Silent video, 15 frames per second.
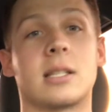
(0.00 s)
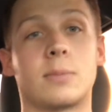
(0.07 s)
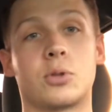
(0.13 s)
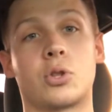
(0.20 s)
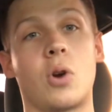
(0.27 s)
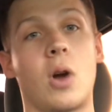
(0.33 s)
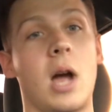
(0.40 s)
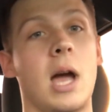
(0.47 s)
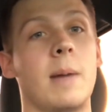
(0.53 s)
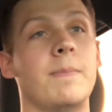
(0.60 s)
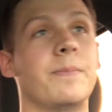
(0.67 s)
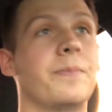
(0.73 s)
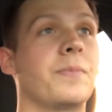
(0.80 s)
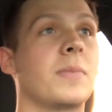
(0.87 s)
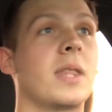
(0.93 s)

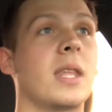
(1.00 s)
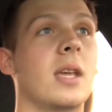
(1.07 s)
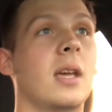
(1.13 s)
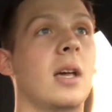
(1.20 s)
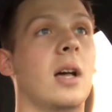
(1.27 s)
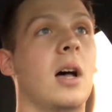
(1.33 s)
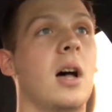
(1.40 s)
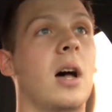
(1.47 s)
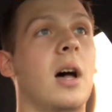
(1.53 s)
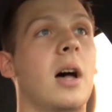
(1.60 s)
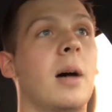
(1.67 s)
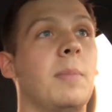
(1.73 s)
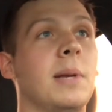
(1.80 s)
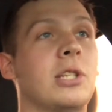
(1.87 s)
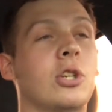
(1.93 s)
subscribe.
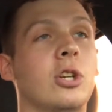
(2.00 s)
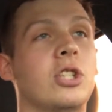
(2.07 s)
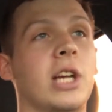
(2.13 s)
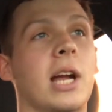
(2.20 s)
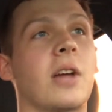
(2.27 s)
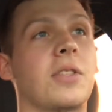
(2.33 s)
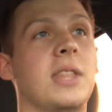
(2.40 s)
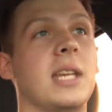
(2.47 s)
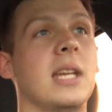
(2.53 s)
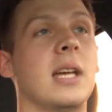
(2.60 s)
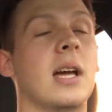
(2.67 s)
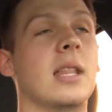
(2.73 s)
Be sure to check out the